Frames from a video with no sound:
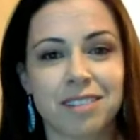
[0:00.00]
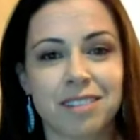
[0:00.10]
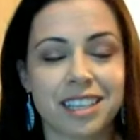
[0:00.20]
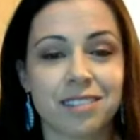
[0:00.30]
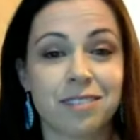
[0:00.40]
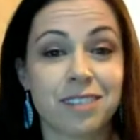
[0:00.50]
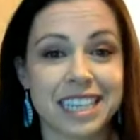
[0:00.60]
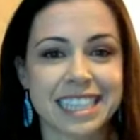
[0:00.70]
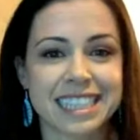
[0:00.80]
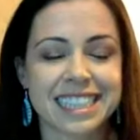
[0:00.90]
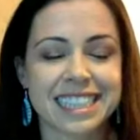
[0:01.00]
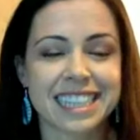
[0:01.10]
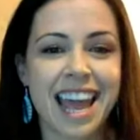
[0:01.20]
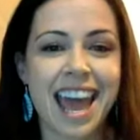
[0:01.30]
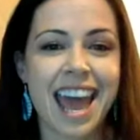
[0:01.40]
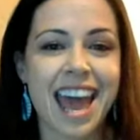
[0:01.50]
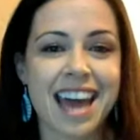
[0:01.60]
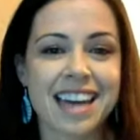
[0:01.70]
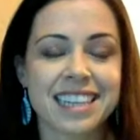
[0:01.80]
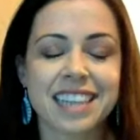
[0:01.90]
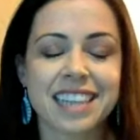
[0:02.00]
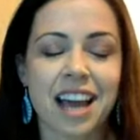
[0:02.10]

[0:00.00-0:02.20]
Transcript: level in fitness. And